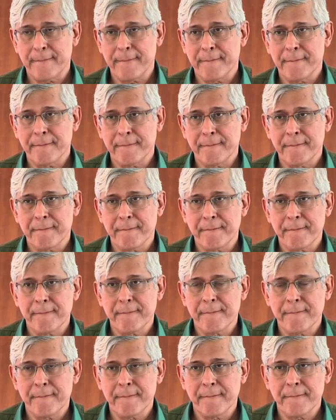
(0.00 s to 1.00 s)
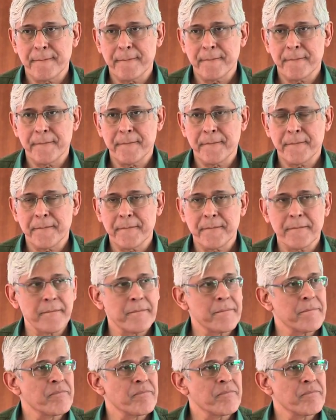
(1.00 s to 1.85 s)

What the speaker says: [no speech]